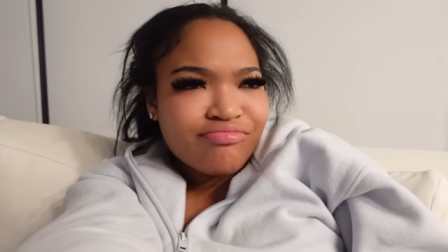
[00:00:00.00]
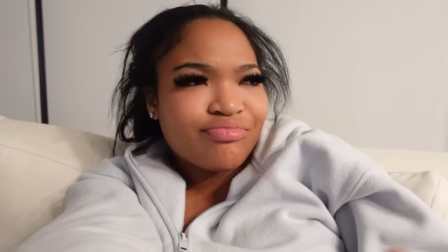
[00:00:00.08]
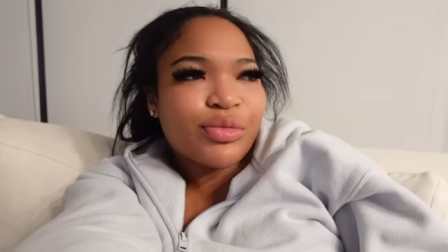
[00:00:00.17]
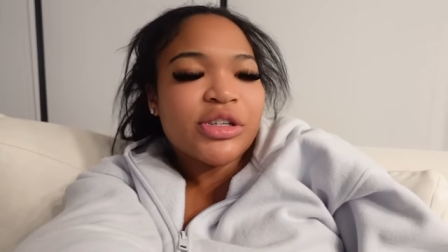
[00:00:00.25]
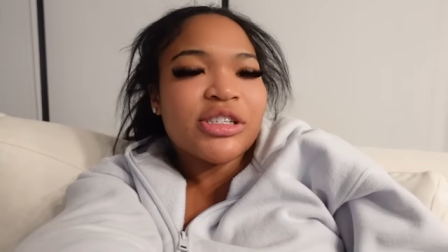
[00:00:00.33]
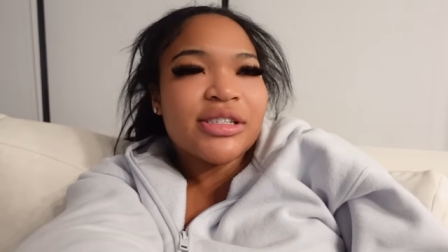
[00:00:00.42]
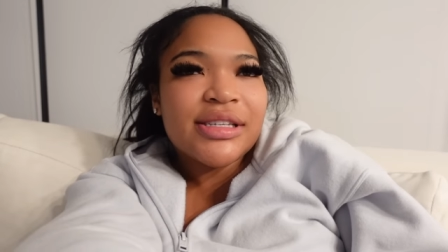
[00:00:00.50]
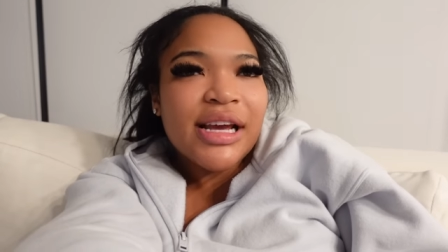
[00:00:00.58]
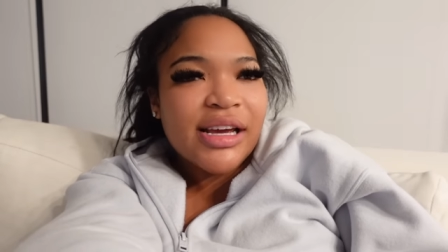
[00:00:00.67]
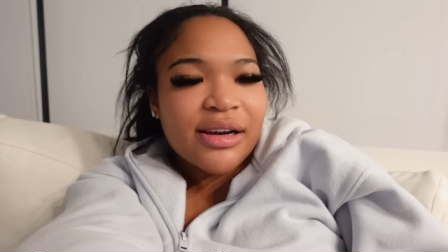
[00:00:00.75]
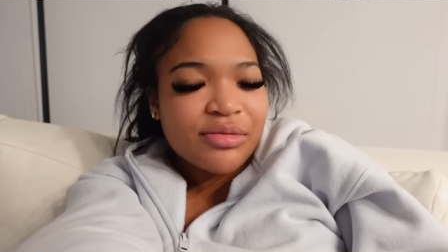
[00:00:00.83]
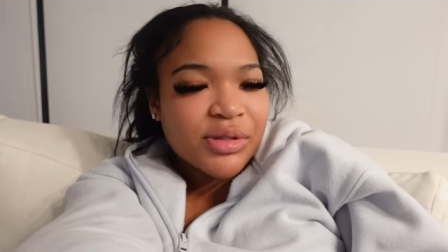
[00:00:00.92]
we just
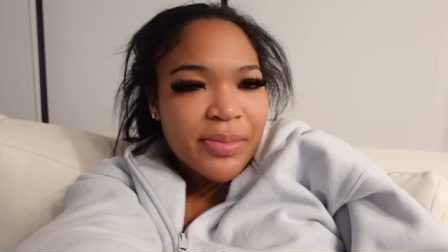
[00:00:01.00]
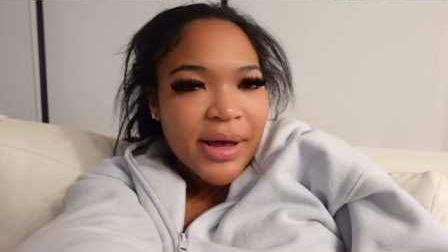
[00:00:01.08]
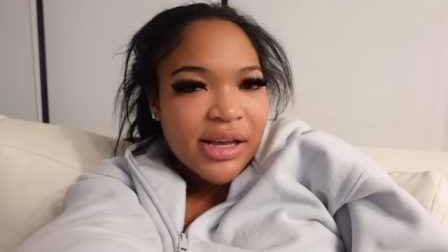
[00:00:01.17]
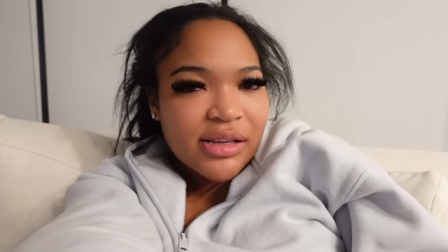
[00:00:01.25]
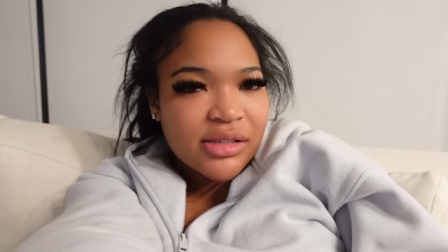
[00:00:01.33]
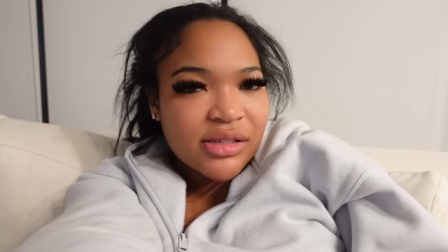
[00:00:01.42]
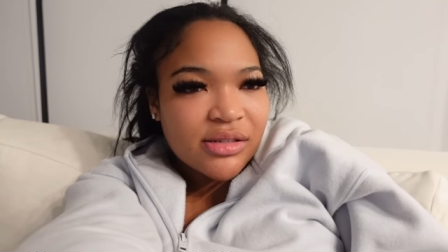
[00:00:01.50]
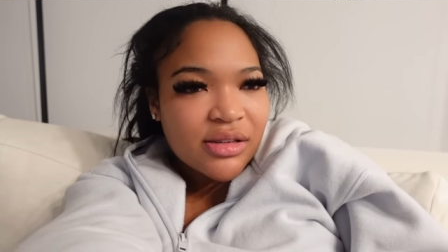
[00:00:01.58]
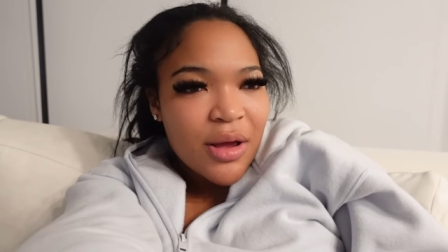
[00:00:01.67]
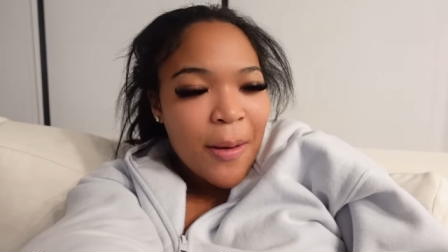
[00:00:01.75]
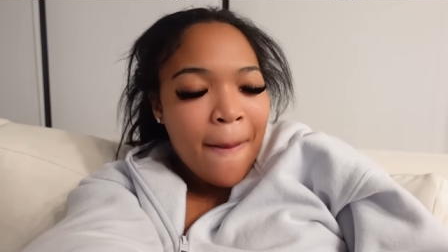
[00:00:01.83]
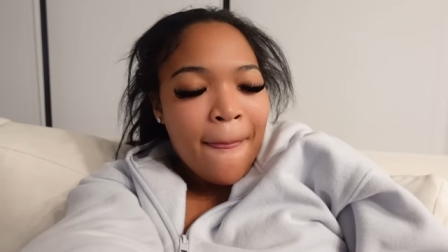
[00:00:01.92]
taking up space.
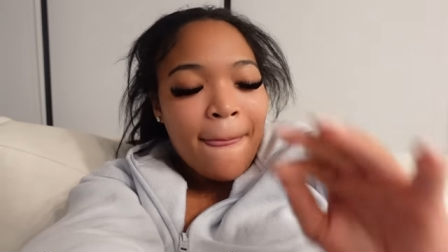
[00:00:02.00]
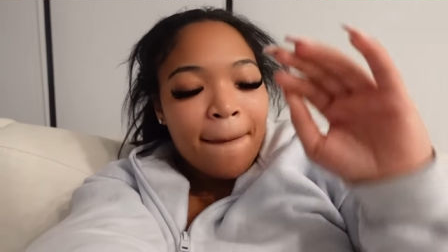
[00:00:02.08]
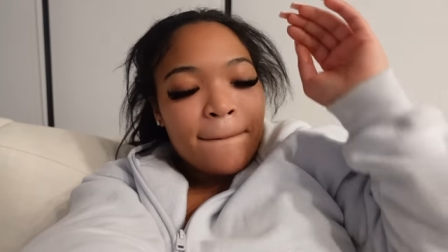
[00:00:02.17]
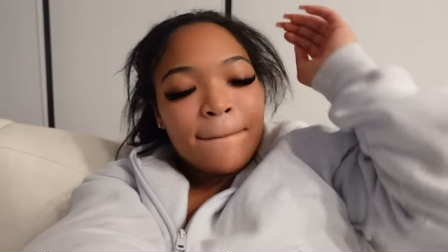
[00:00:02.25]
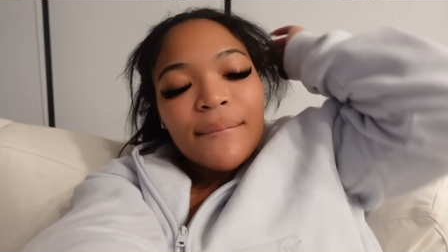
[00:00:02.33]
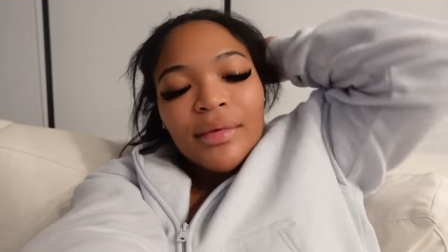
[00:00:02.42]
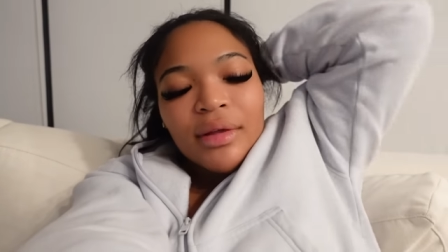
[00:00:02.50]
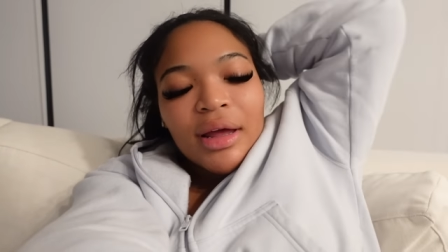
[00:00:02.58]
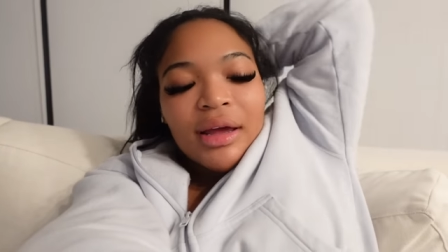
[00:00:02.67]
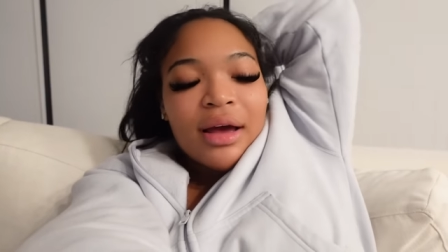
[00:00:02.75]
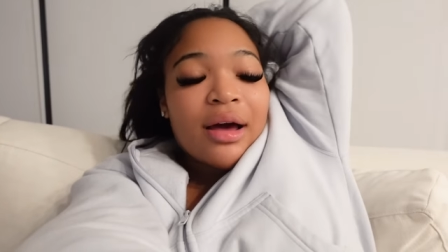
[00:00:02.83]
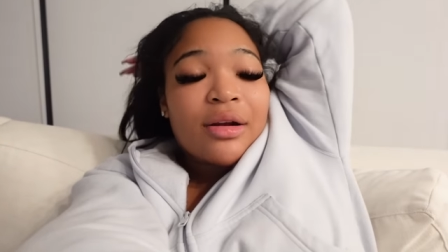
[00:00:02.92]

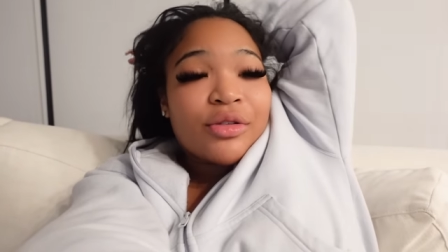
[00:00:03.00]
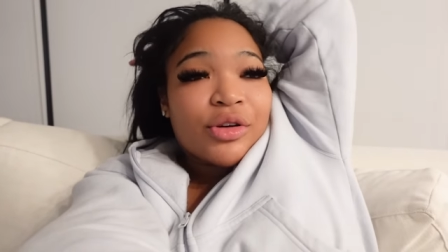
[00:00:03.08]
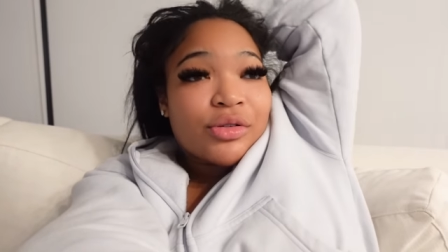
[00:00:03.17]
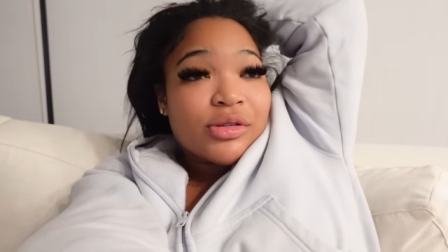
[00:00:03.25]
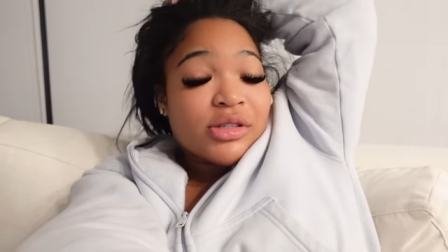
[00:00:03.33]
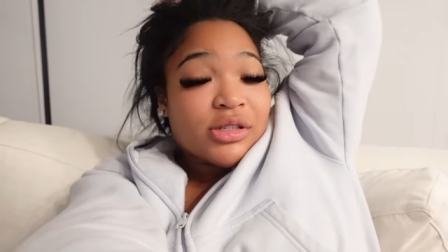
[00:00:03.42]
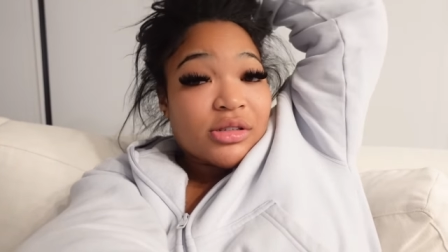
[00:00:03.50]
Like I don't know. It's